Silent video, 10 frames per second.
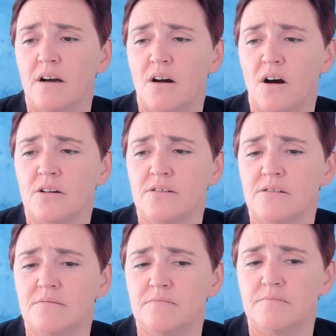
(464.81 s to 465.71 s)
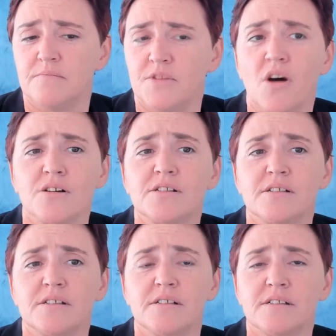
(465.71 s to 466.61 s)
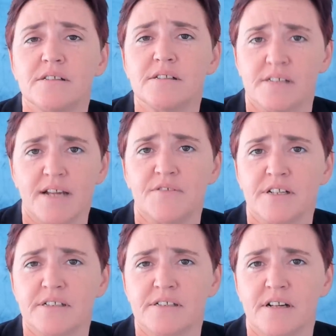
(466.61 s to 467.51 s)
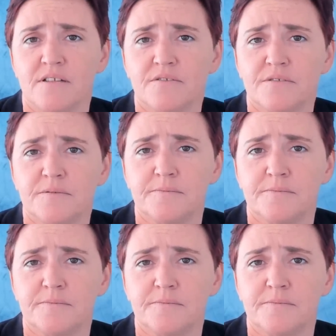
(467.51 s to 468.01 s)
on not saving itself,